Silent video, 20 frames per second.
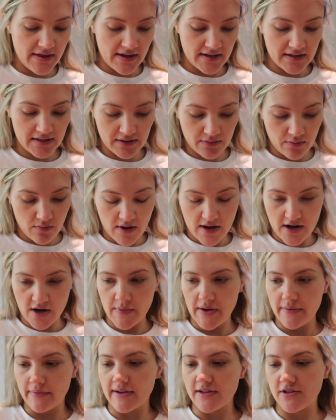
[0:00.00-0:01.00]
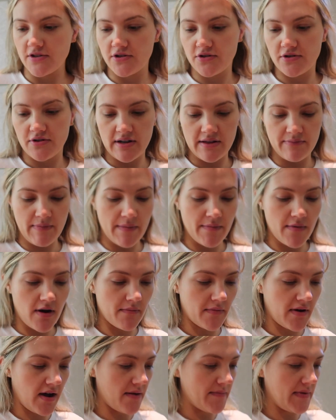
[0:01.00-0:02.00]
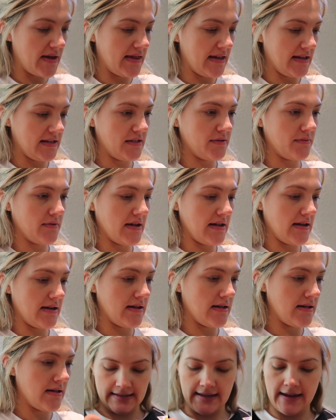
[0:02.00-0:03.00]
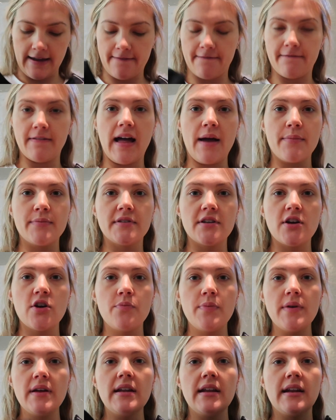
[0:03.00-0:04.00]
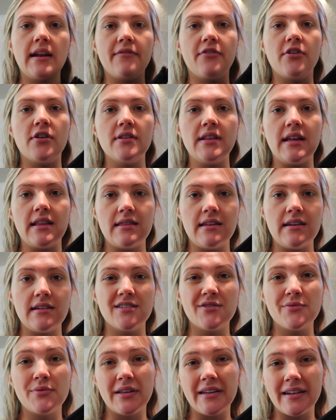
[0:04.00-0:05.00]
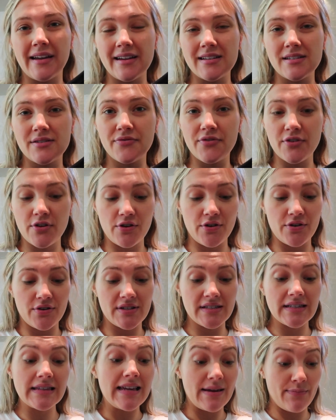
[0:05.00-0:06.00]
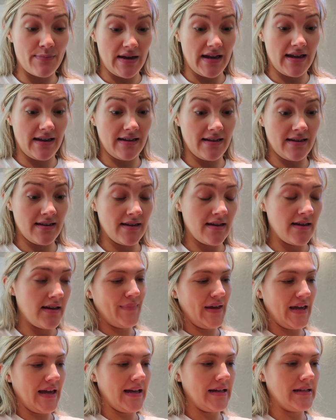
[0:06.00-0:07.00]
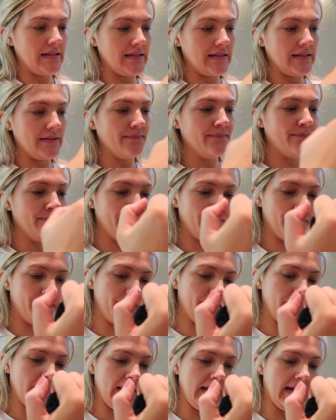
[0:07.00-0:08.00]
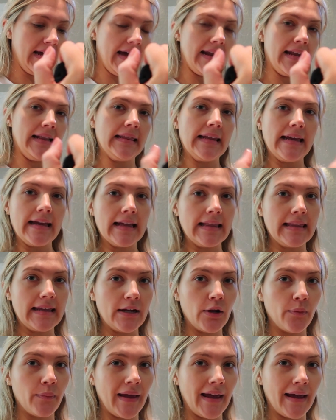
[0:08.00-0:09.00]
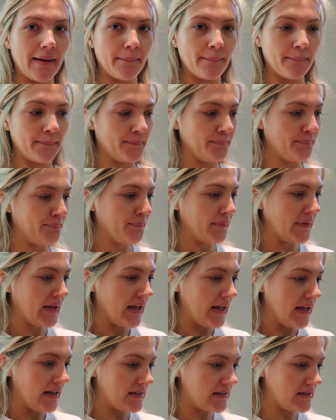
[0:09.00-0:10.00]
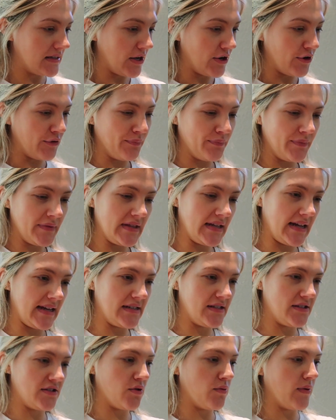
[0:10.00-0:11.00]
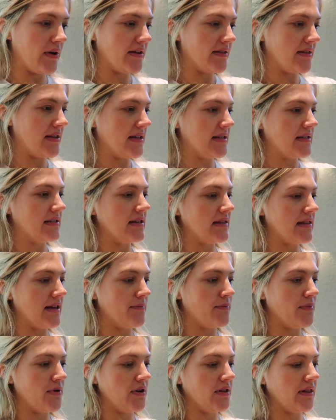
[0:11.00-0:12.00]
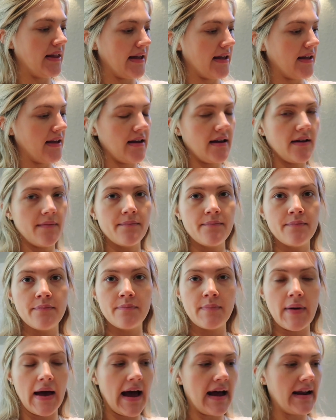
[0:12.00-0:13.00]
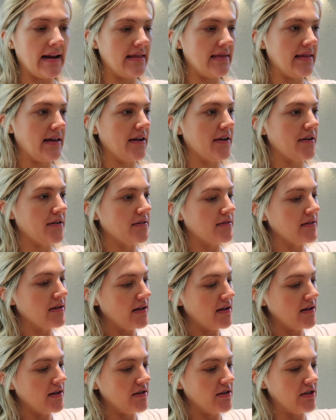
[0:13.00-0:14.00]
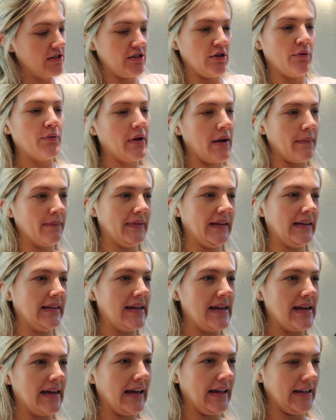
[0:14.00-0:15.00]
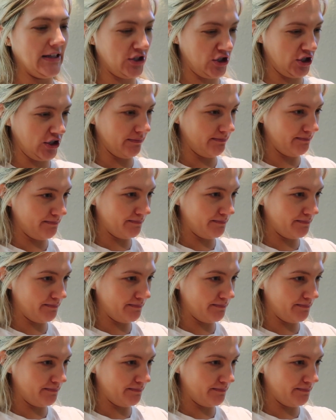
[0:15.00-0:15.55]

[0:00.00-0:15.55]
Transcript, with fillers: this one on my registry. My mom got me this one. Like it flaps open, and I've heard that these are really nice for sleeping because you kind of leak a little bit. So nice to wear these and then put like a pad in there to soak up the leakage.